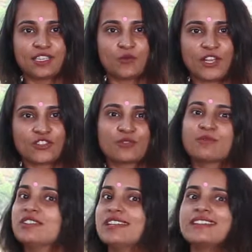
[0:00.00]
in the
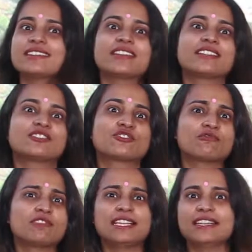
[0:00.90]
vegetable, it tastes
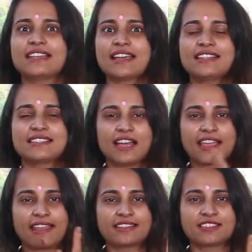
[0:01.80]
really nice
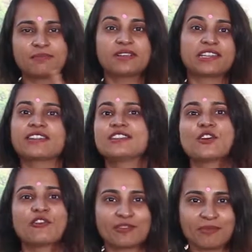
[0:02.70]
against the bitterness
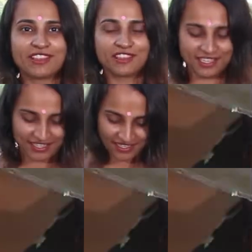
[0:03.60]
of the methi.